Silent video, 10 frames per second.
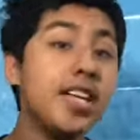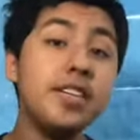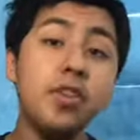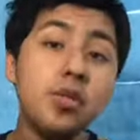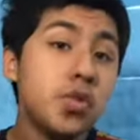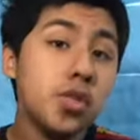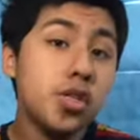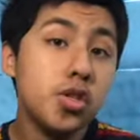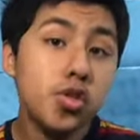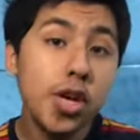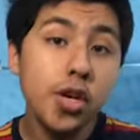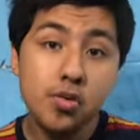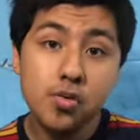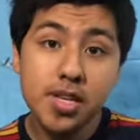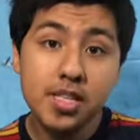I've always wanted to try her
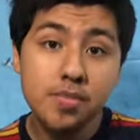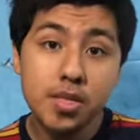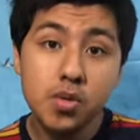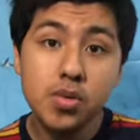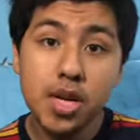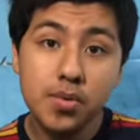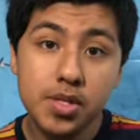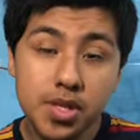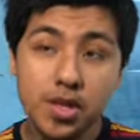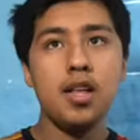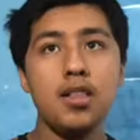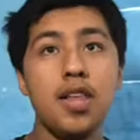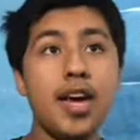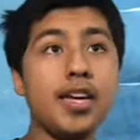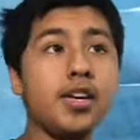recipes when I was younger.
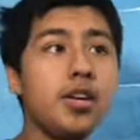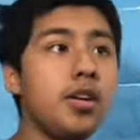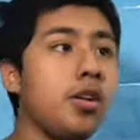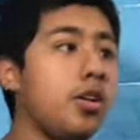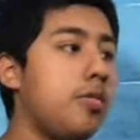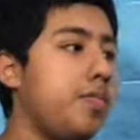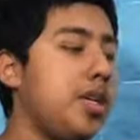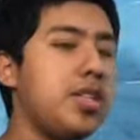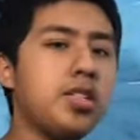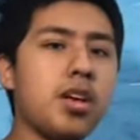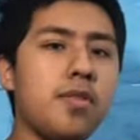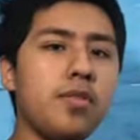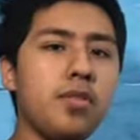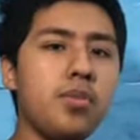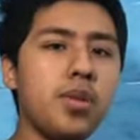Like, her peach
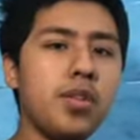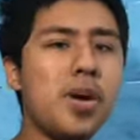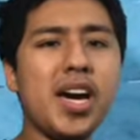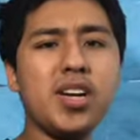covered with pie